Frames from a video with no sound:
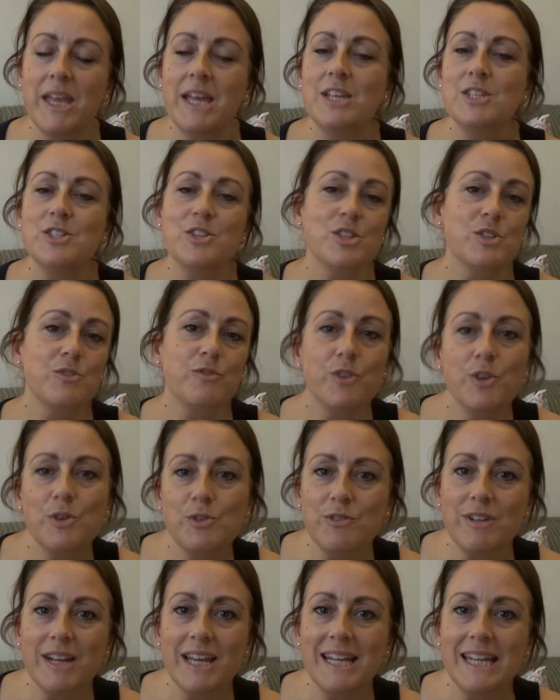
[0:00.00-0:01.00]
So there's food
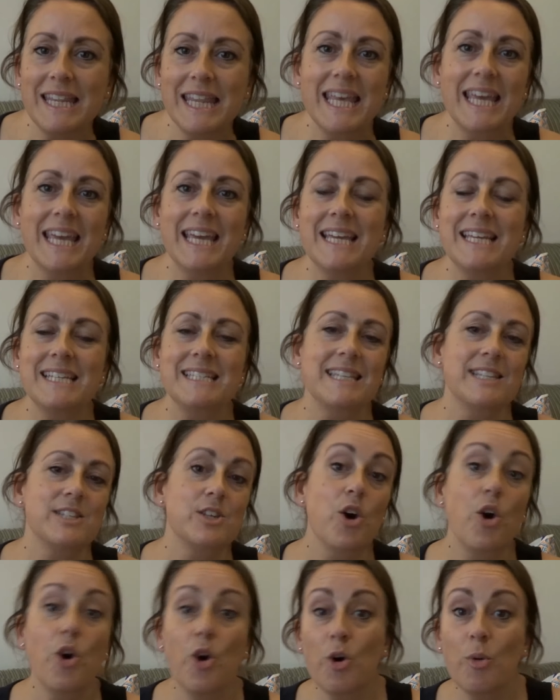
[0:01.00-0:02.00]
related things, there's
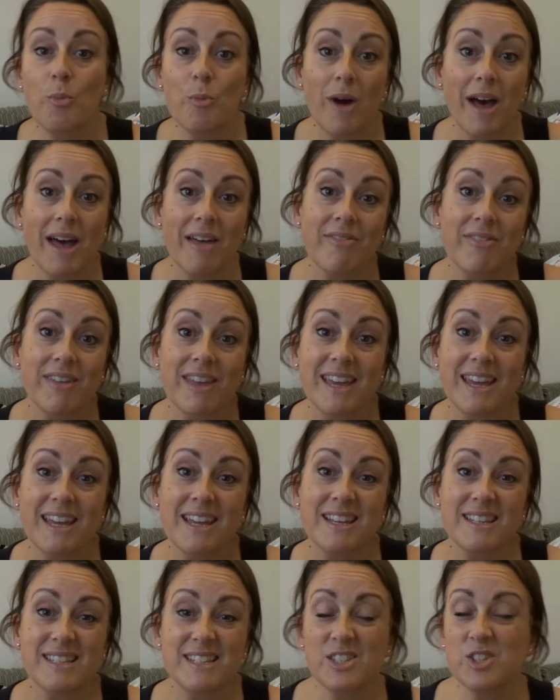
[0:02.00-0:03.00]
homeware
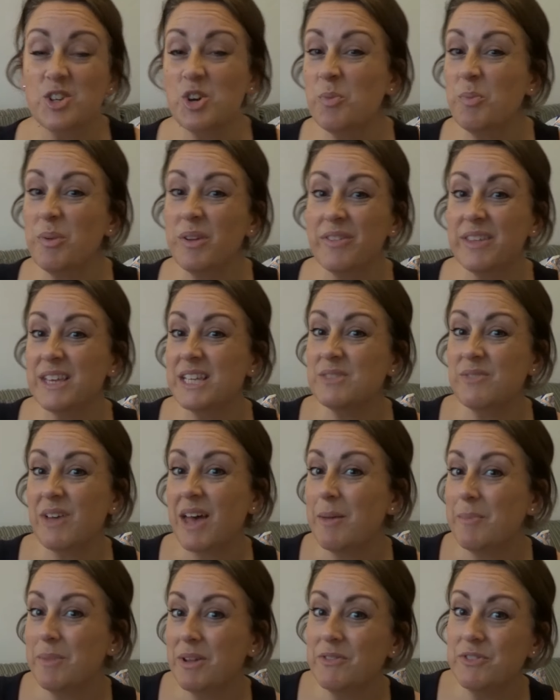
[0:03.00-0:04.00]
things, there's a couple of things for
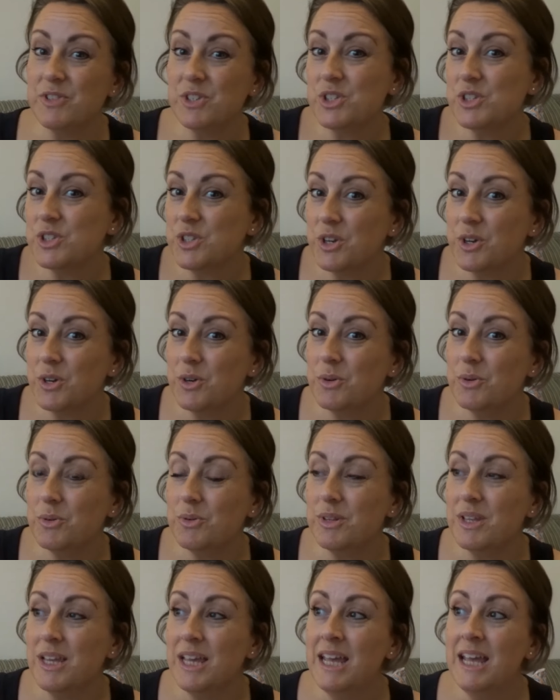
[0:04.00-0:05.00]
Emily for
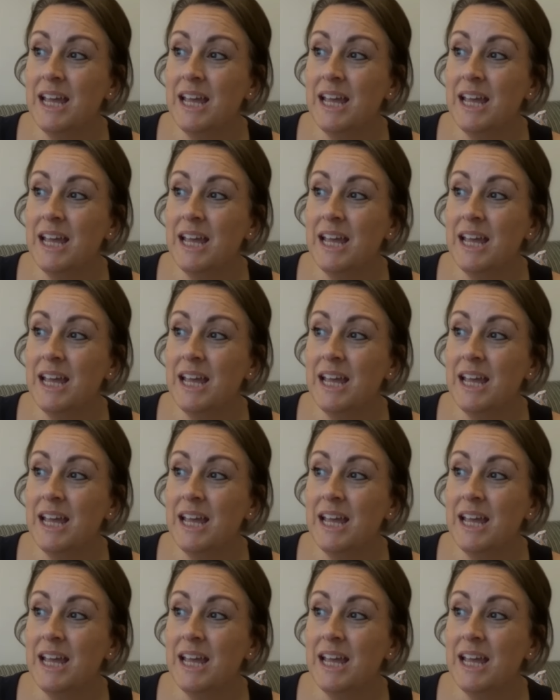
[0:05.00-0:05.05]
school.